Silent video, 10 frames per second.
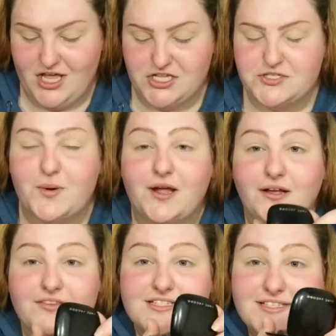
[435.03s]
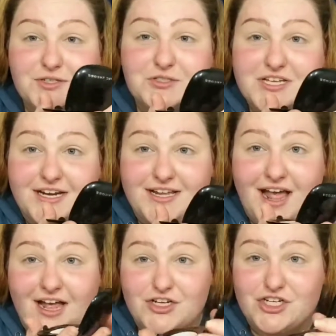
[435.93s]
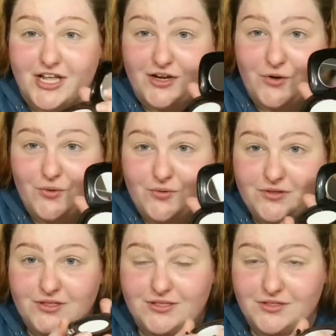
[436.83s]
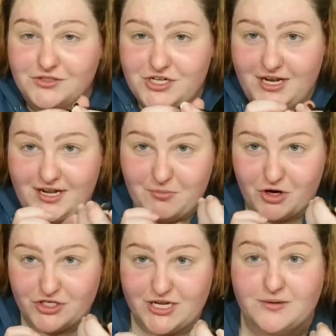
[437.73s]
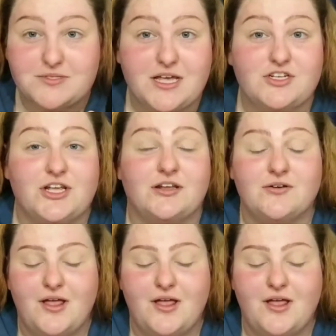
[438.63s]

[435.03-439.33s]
so I got this little tiny eyeshadow, a little tiny Marc Jacobs eyeshadow.